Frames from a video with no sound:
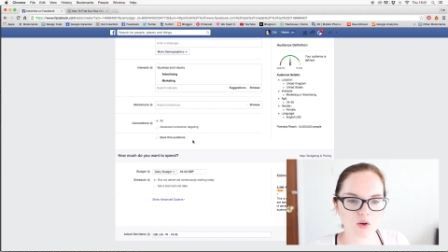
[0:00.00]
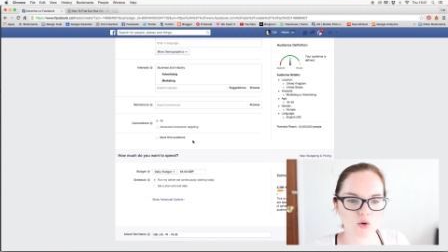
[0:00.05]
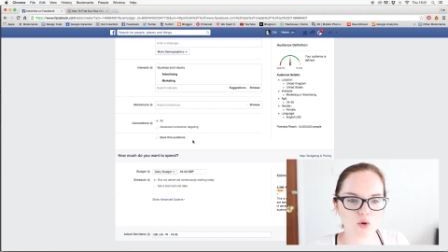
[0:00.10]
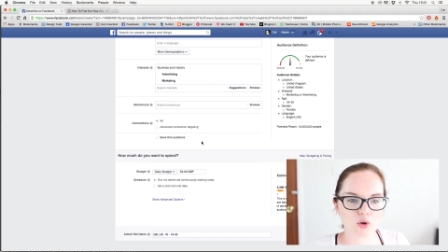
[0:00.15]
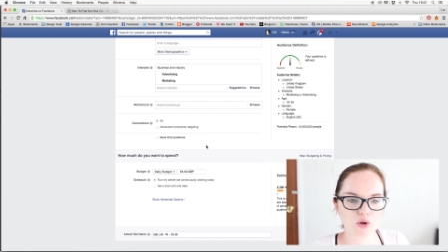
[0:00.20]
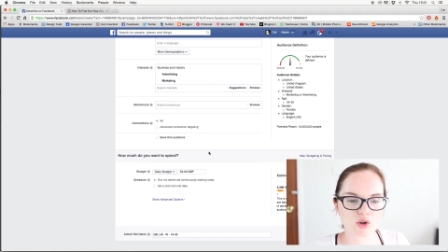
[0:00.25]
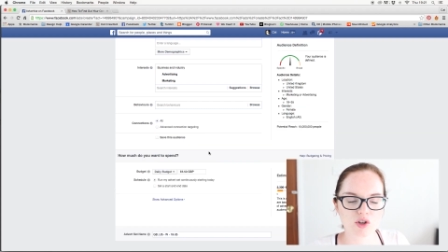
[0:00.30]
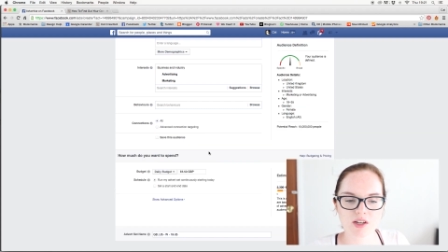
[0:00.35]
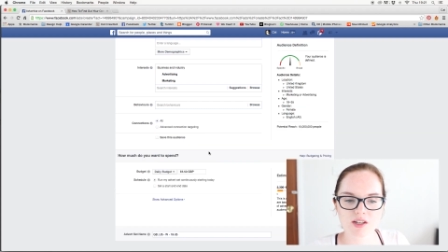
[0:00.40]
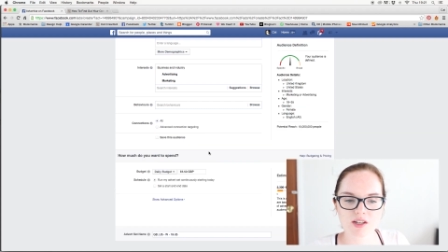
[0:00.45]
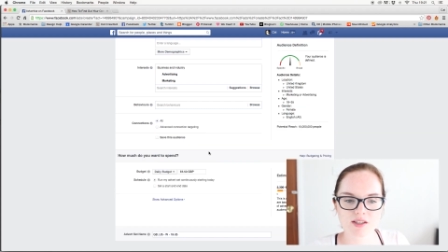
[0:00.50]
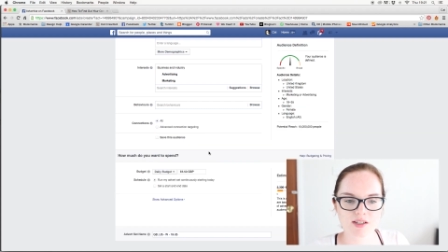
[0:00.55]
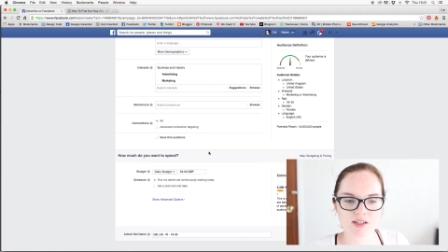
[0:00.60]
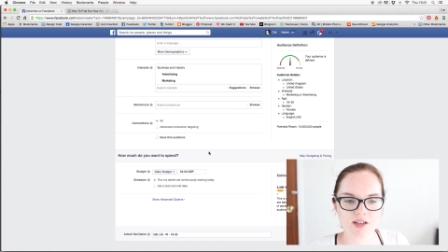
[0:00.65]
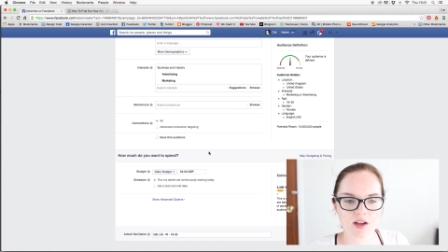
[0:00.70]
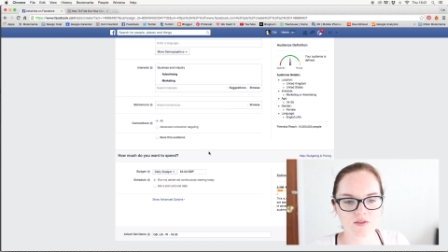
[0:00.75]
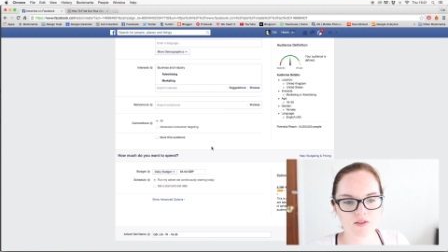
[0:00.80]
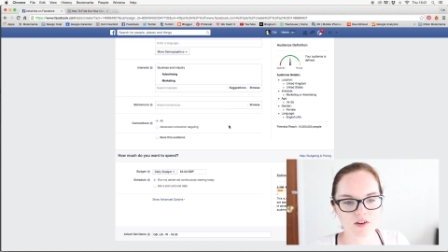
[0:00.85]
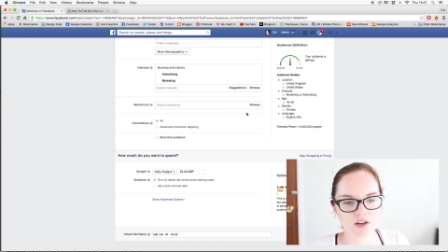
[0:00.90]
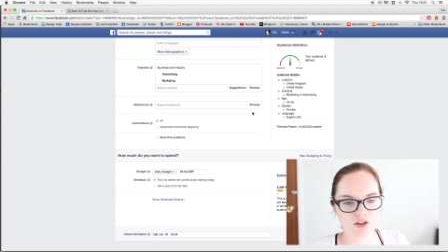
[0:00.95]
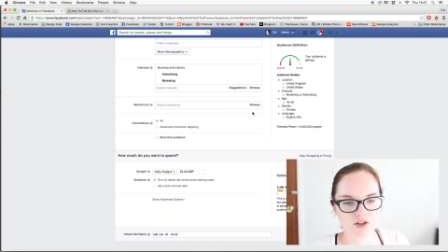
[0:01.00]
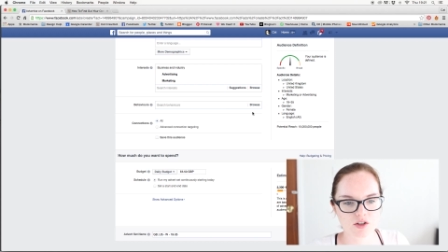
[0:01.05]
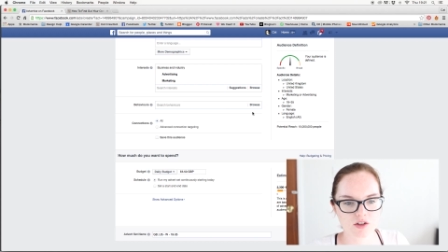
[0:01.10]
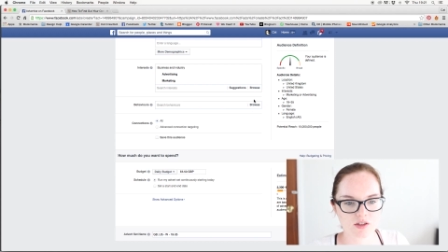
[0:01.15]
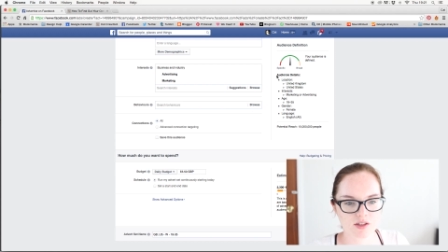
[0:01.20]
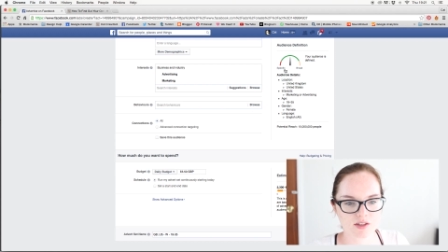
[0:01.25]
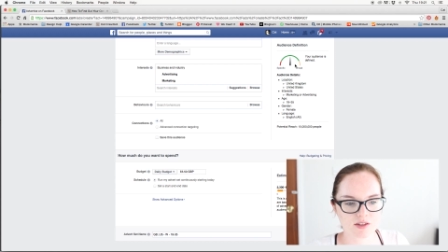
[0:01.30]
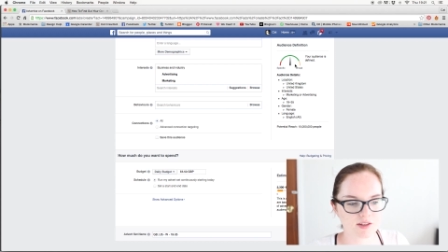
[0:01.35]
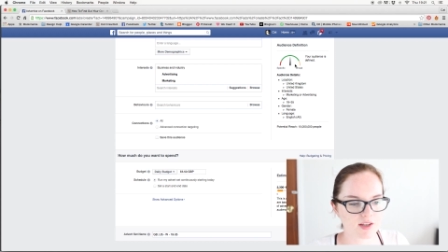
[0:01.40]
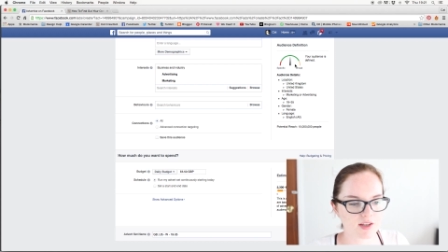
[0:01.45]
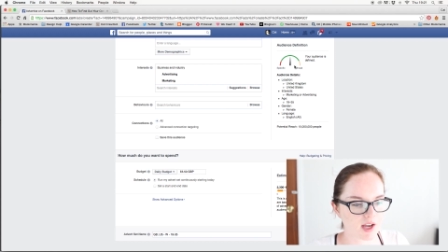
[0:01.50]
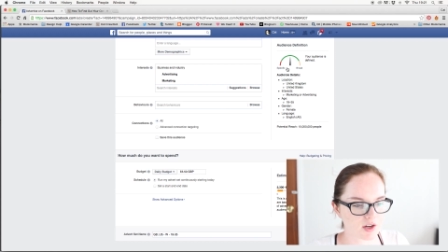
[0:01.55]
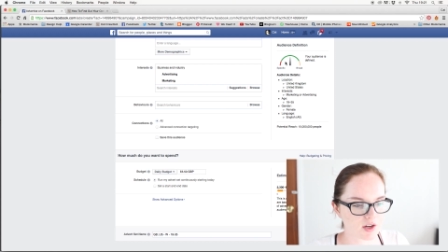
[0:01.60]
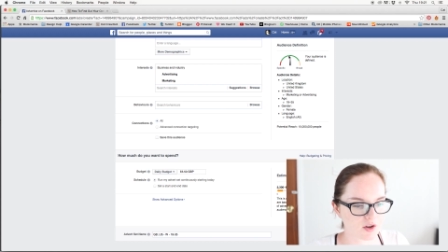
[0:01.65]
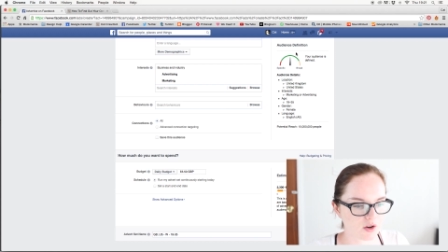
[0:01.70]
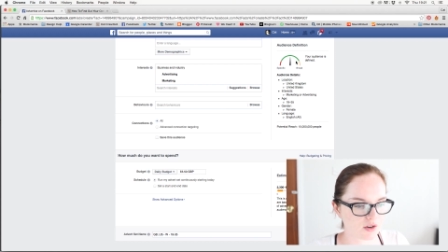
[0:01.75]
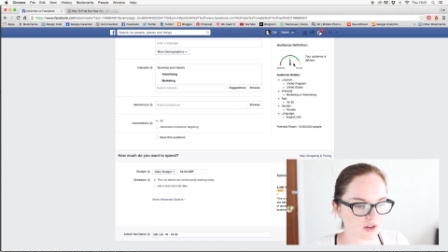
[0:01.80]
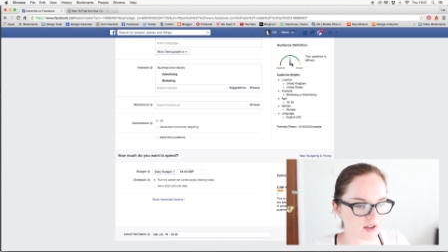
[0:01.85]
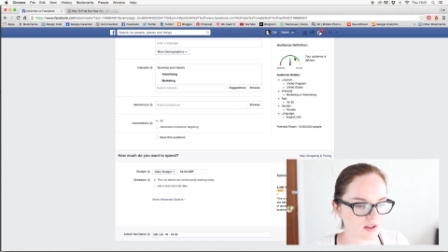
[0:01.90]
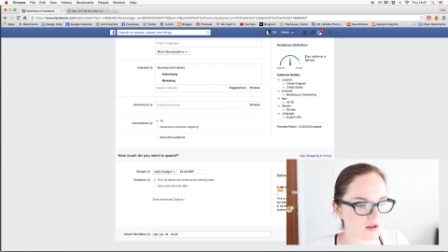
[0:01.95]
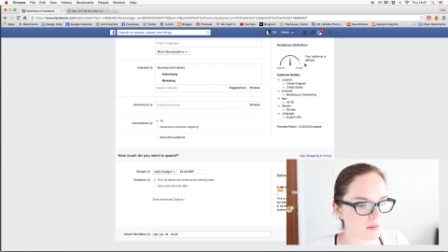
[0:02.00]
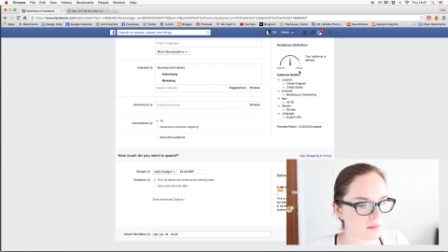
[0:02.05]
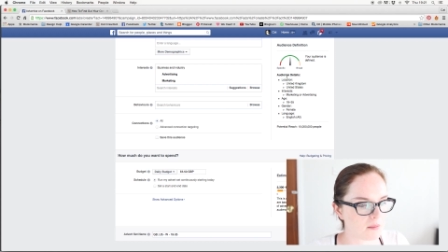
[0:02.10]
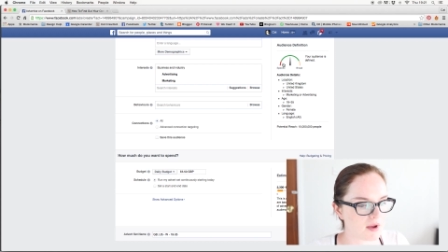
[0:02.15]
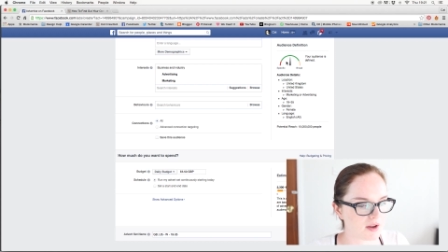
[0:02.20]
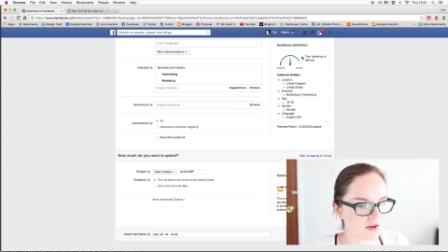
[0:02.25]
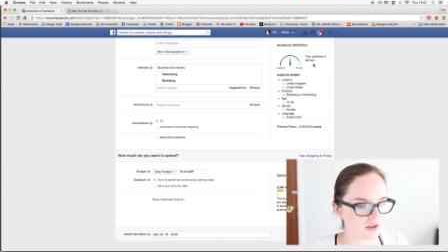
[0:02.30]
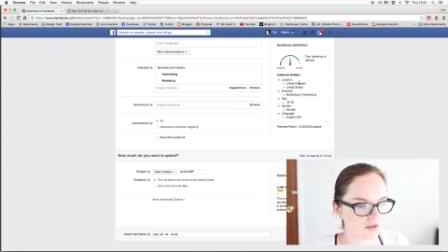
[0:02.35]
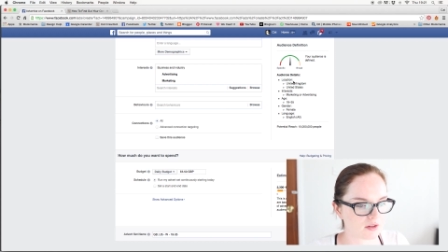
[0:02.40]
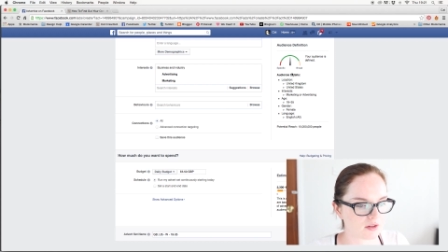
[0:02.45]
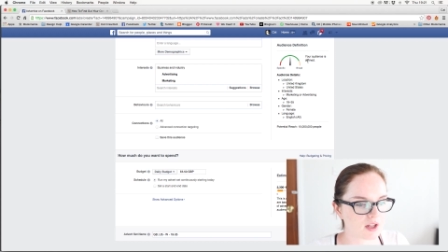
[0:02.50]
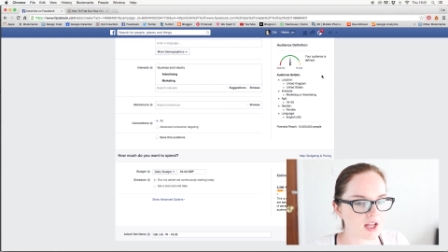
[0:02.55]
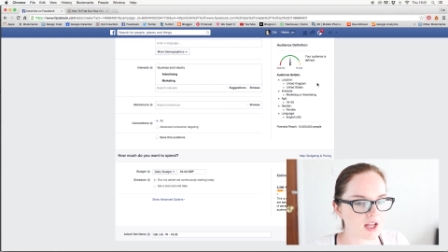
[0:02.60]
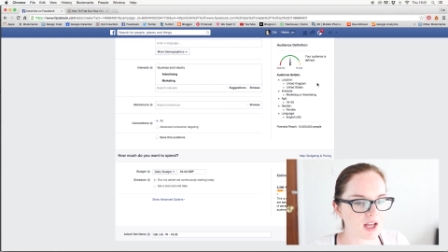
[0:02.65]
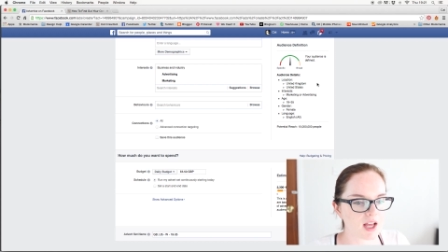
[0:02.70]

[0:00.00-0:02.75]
audience definition dead on in the middle.